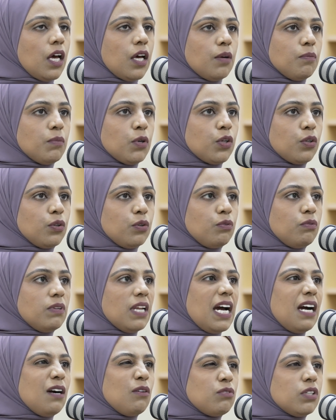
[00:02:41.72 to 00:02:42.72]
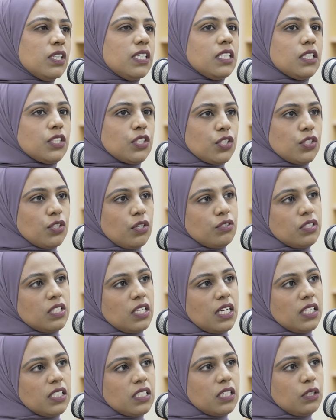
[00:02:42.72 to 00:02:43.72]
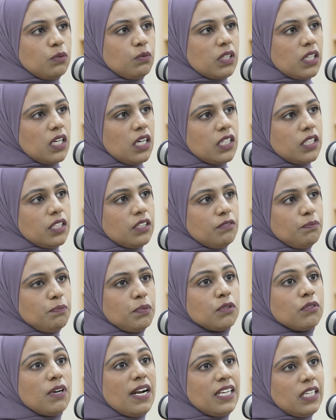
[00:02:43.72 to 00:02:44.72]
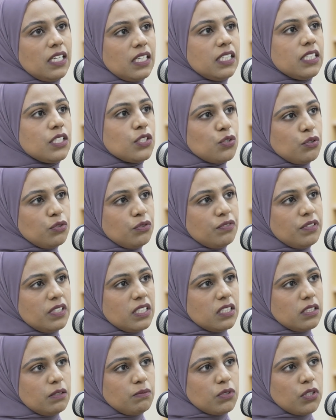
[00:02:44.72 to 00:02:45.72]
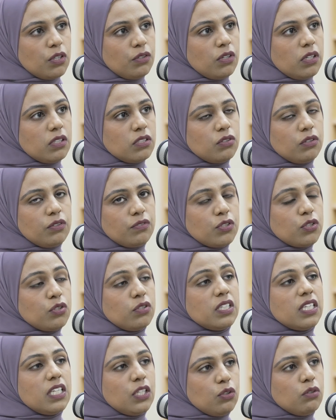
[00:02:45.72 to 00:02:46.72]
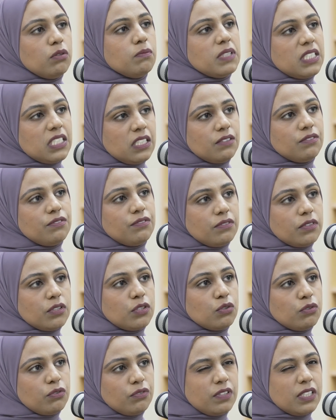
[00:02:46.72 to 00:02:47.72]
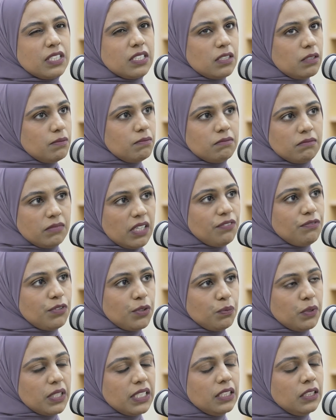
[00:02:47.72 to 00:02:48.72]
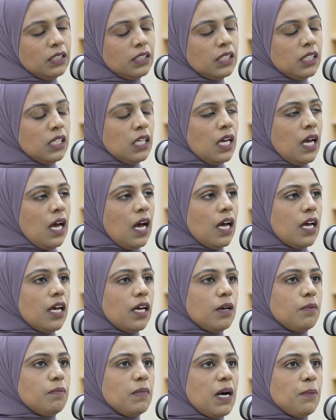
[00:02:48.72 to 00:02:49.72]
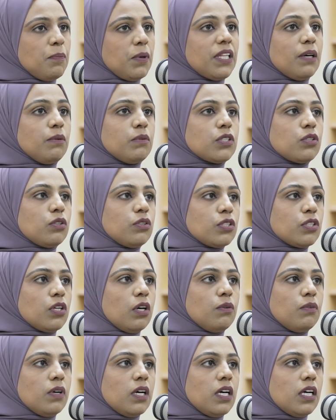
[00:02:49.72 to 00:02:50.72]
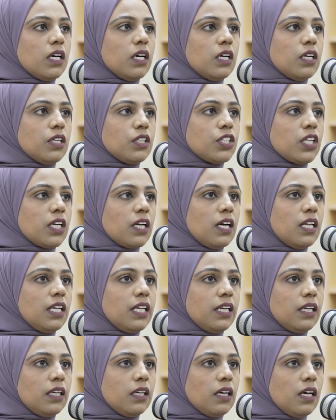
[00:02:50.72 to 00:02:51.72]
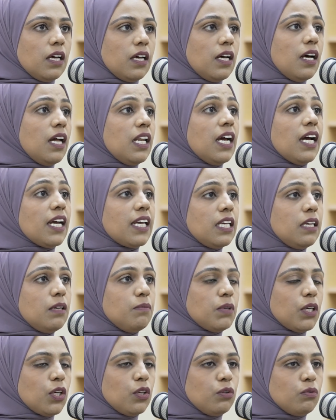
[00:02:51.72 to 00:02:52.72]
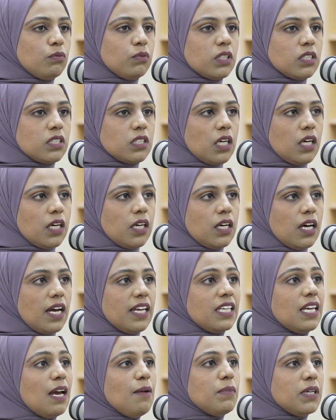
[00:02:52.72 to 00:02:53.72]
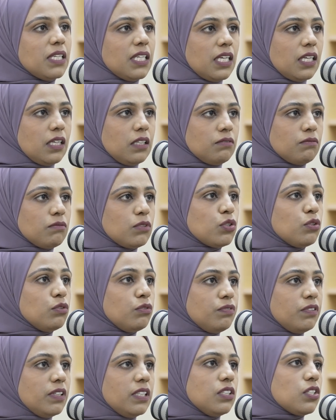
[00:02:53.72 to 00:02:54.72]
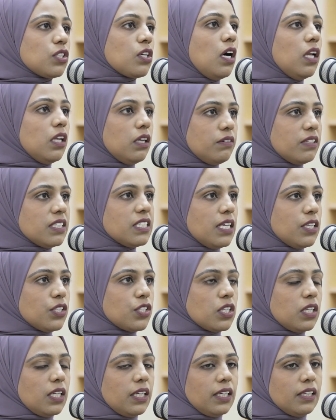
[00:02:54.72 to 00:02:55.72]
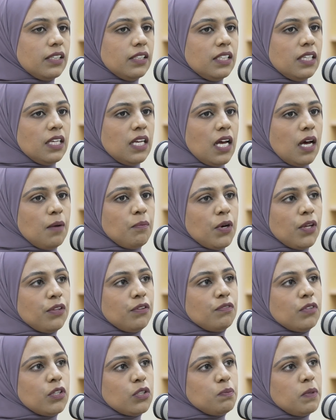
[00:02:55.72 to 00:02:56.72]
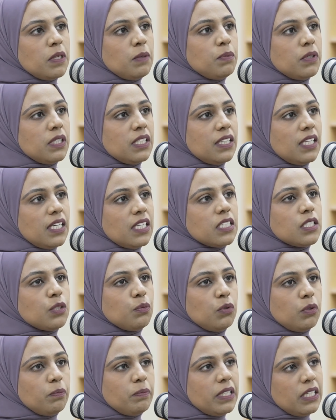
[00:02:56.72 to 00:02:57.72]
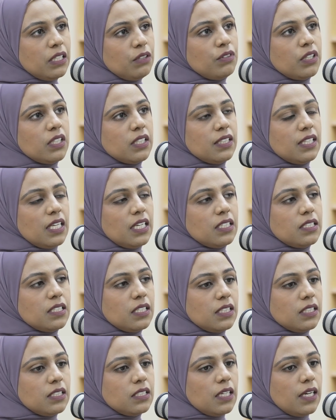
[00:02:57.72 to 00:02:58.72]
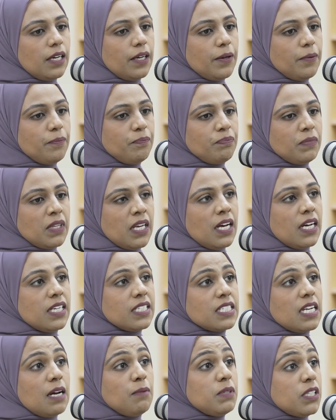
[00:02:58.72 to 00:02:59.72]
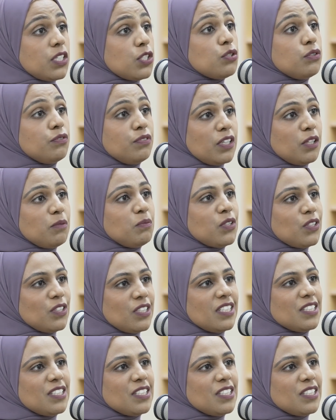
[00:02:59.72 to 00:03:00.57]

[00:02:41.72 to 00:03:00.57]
who now really is associated with kind of perennialist Sufism, so not sort of Sunni normative Sufism, if you will. But there was also Sheikh Ali al-Hakimi, who was a Yemeni Sufi scholar, essentially. And both of those people in the interwar period, they did establish Sufi communities